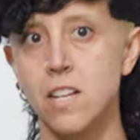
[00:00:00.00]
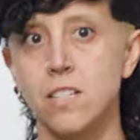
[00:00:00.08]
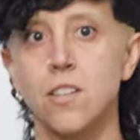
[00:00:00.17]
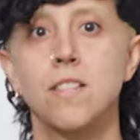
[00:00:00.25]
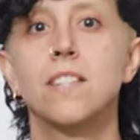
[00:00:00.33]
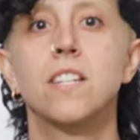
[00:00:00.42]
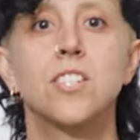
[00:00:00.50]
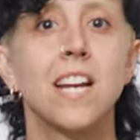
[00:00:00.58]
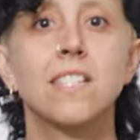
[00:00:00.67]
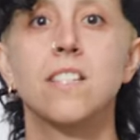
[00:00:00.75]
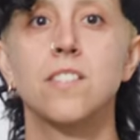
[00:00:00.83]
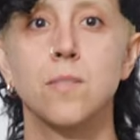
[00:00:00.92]
so that the
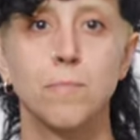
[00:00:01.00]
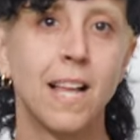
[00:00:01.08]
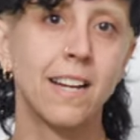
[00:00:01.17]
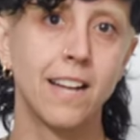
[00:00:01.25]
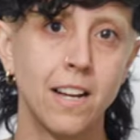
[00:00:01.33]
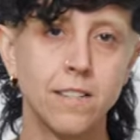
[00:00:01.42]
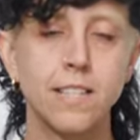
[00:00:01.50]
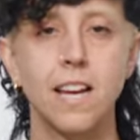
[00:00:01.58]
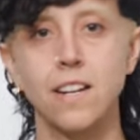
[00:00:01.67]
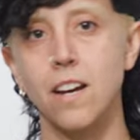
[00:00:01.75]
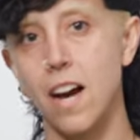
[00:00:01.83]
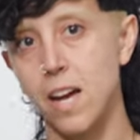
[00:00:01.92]
chances of blackouts
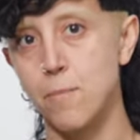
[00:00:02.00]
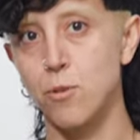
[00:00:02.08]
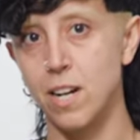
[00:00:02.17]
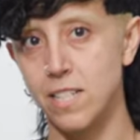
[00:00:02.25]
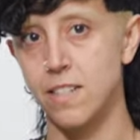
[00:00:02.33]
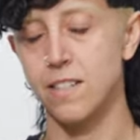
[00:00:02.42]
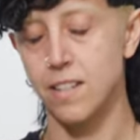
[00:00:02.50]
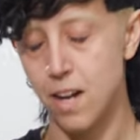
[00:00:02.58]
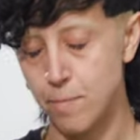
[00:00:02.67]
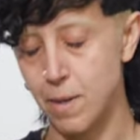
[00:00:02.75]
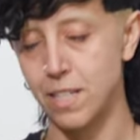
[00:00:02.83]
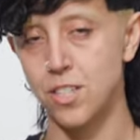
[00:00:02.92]
and higher prices
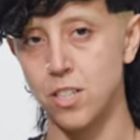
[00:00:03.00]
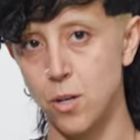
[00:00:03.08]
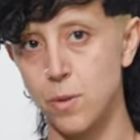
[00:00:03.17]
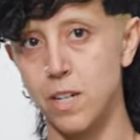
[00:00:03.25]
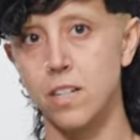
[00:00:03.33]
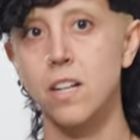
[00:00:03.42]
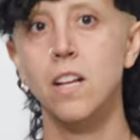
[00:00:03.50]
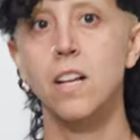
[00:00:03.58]
are much lower.